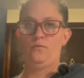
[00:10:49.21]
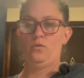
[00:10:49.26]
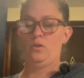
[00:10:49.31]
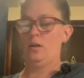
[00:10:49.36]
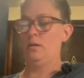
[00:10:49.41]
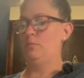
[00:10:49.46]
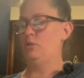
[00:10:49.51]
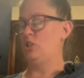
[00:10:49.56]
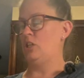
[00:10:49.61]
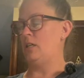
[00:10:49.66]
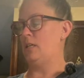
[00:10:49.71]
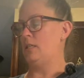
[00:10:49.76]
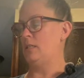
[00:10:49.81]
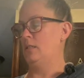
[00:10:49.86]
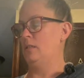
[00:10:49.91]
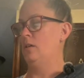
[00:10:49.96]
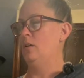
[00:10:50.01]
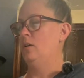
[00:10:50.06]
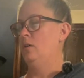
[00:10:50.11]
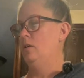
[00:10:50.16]
cream
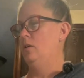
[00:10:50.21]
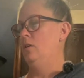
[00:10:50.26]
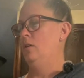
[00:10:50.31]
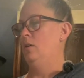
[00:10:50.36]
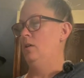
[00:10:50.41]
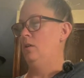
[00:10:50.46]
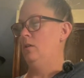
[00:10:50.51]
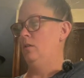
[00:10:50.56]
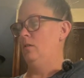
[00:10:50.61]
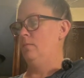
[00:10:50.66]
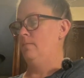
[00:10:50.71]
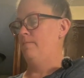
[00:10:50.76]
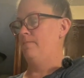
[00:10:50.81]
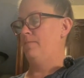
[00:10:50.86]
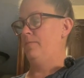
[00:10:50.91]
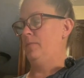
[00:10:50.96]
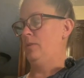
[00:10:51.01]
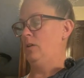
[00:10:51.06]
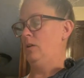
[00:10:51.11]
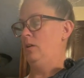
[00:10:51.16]
cheese,
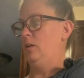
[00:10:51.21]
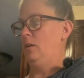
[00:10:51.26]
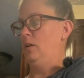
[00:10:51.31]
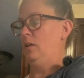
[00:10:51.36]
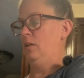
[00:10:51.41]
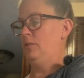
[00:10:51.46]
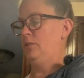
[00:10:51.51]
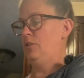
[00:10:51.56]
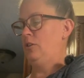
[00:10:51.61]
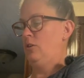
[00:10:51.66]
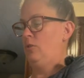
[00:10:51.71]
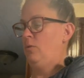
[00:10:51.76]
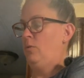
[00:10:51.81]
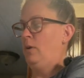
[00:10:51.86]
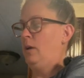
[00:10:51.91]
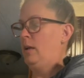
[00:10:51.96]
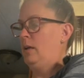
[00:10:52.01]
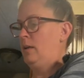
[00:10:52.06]
also